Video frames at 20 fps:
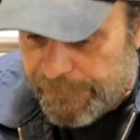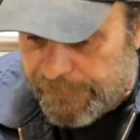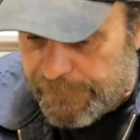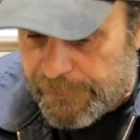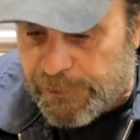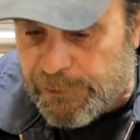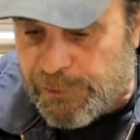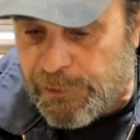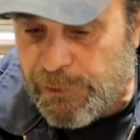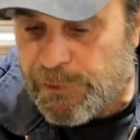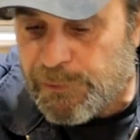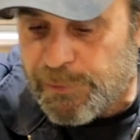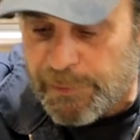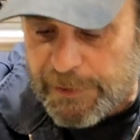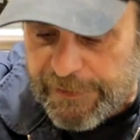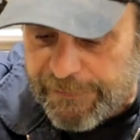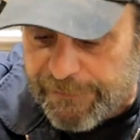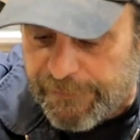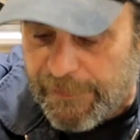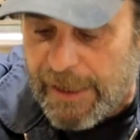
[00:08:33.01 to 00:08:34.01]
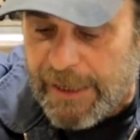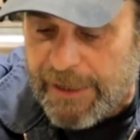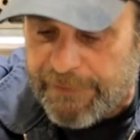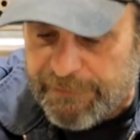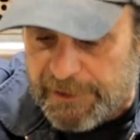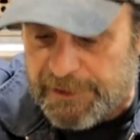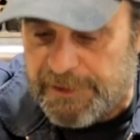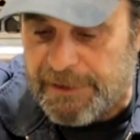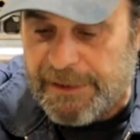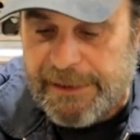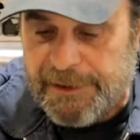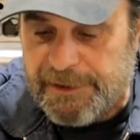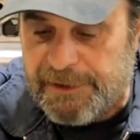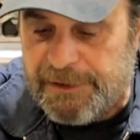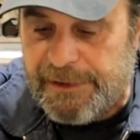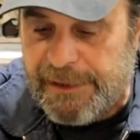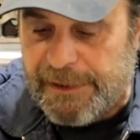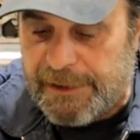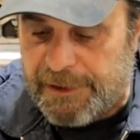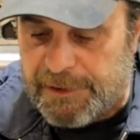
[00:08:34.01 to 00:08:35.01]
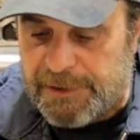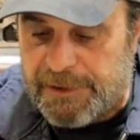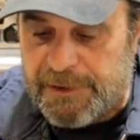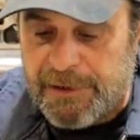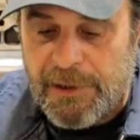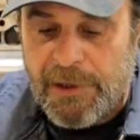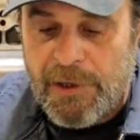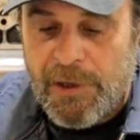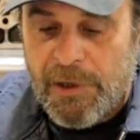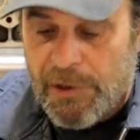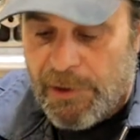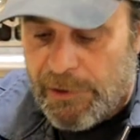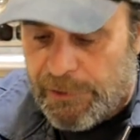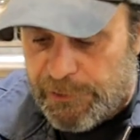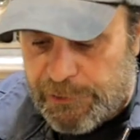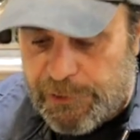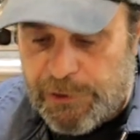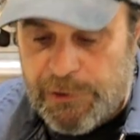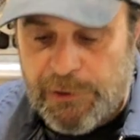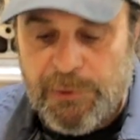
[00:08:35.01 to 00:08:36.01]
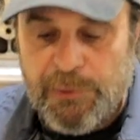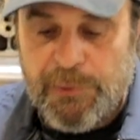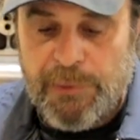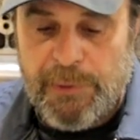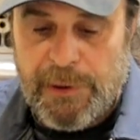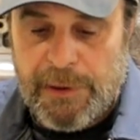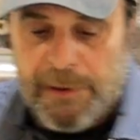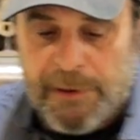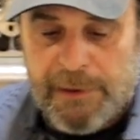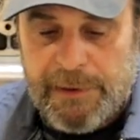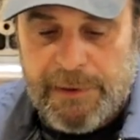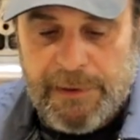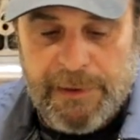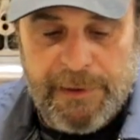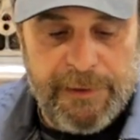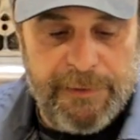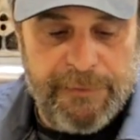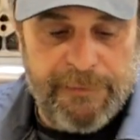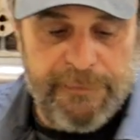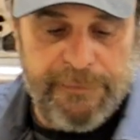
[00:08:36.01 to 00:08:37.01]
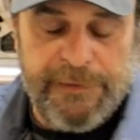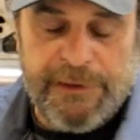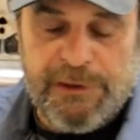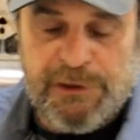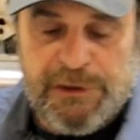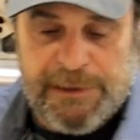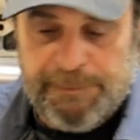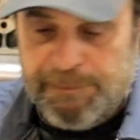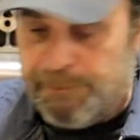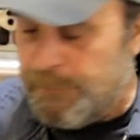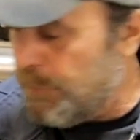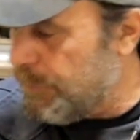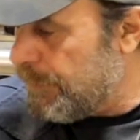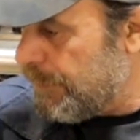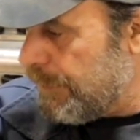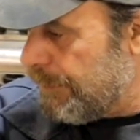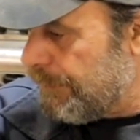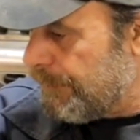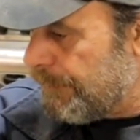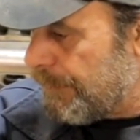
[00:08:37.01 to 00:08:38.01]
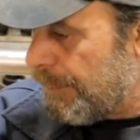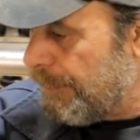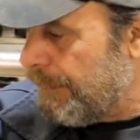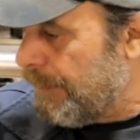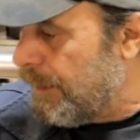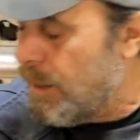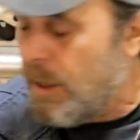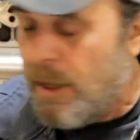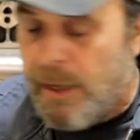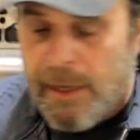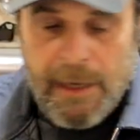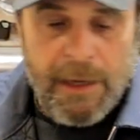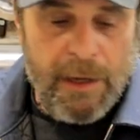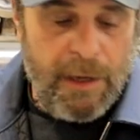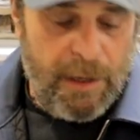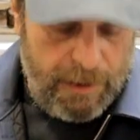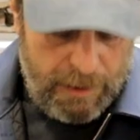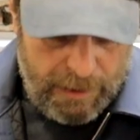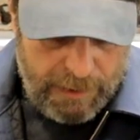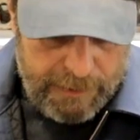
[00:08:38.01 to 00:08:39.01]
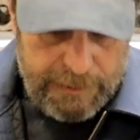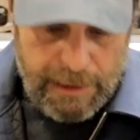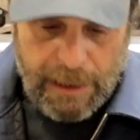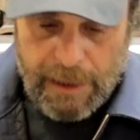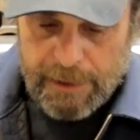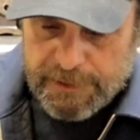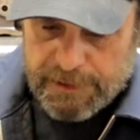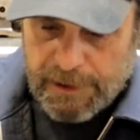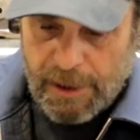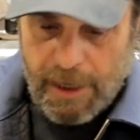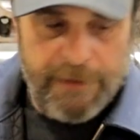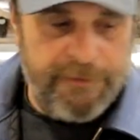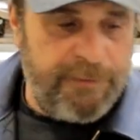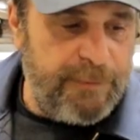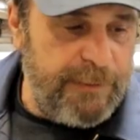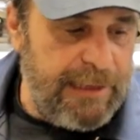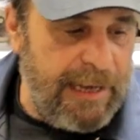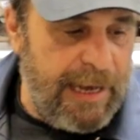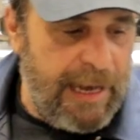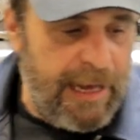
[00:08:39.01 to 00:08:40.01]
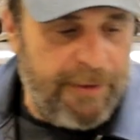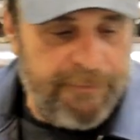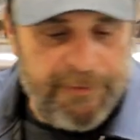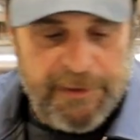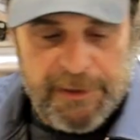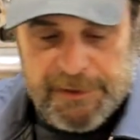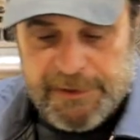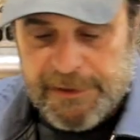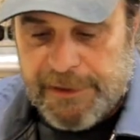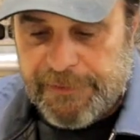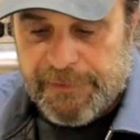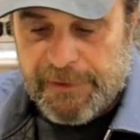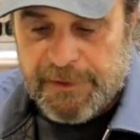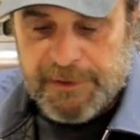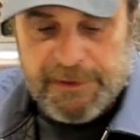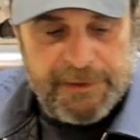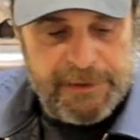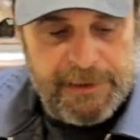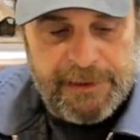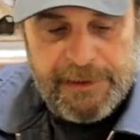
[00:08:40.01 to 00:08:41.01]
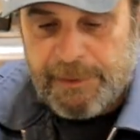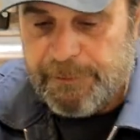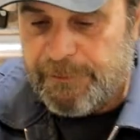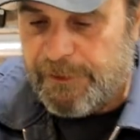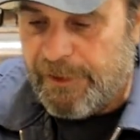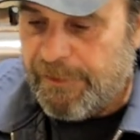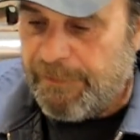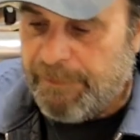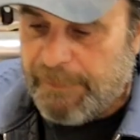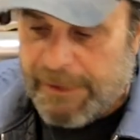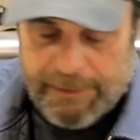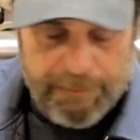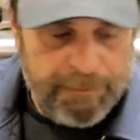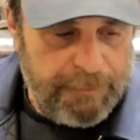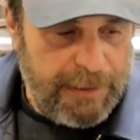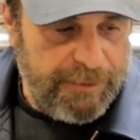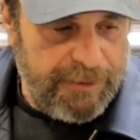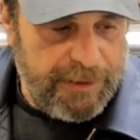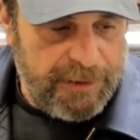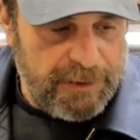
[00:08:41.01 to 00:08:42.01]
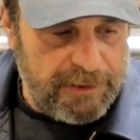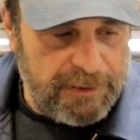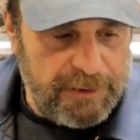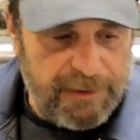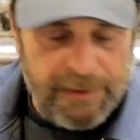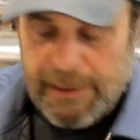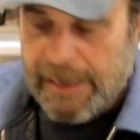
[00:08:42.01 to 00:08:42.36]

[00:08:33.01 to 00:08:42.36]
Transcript: the 225, the Slant 6, to the Jeep motor. Aside from the obvious difference in the number of main bearings